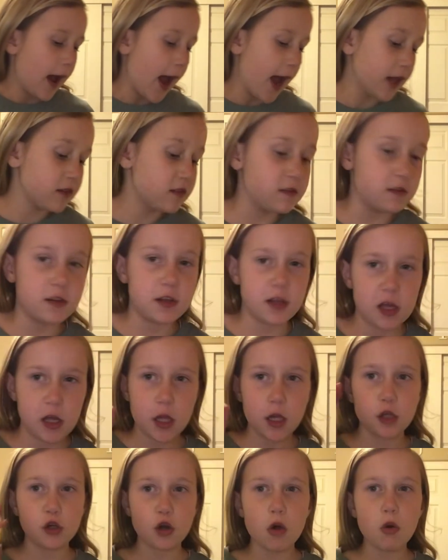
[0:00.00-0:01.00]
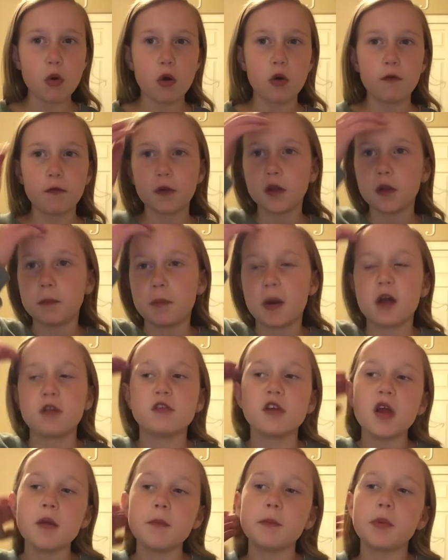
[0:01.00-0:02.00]
I did go over the
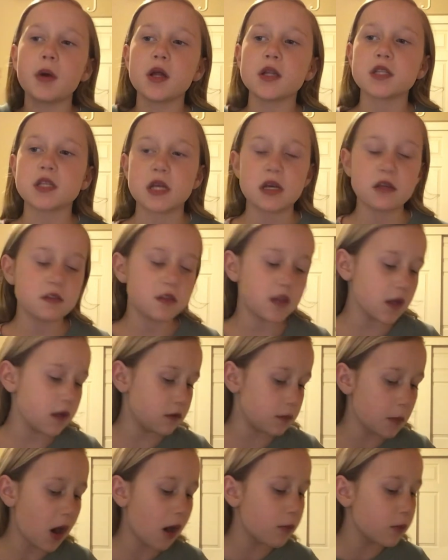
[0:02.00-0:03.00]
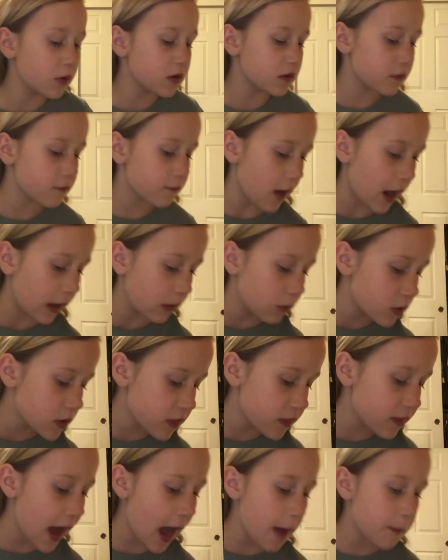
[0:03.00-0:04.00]
budget, but Taisley's mom was fine
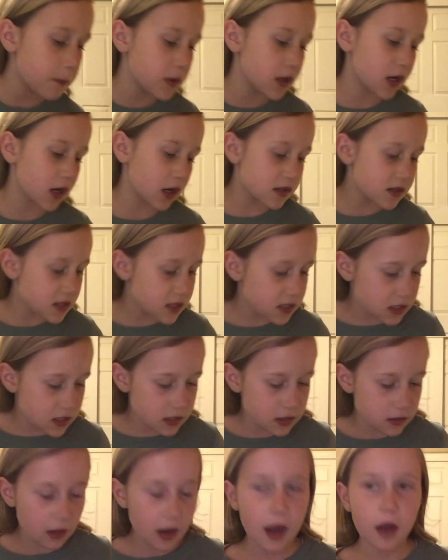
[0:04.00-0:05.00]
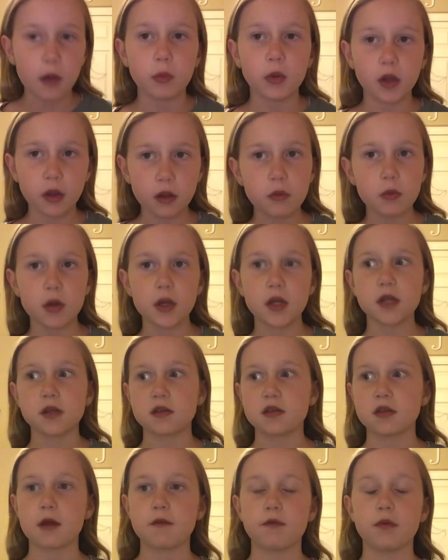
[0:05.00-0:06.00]
with that because I really
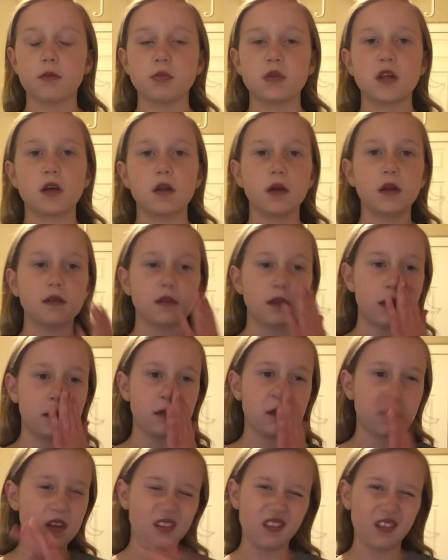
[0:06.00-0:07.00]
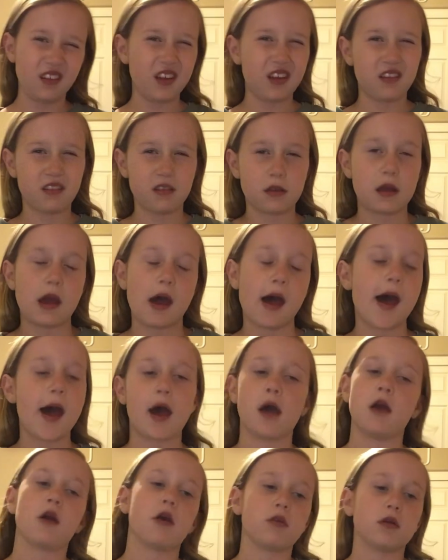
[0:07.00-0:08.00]
wanted stuff from Tilly's, and Tilly's,
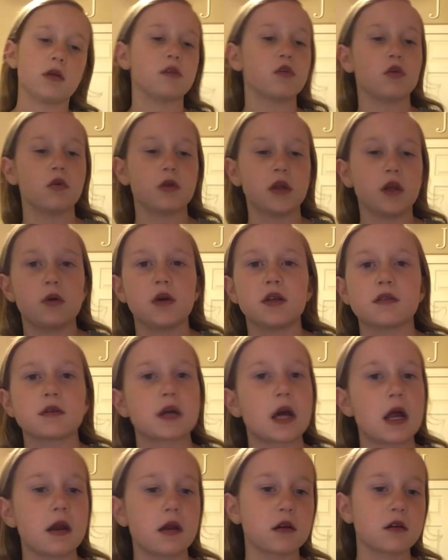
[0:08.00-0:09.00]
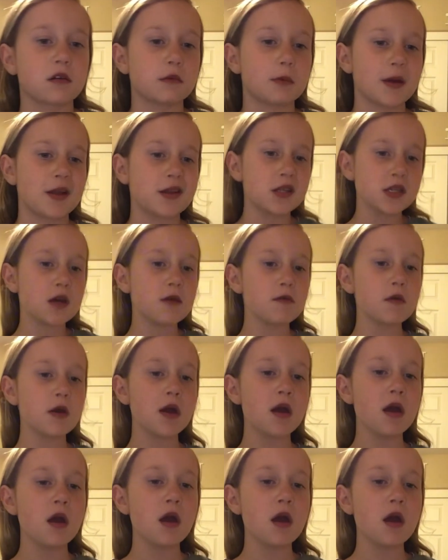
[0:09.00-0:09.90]
I already told you, is kind of expensive.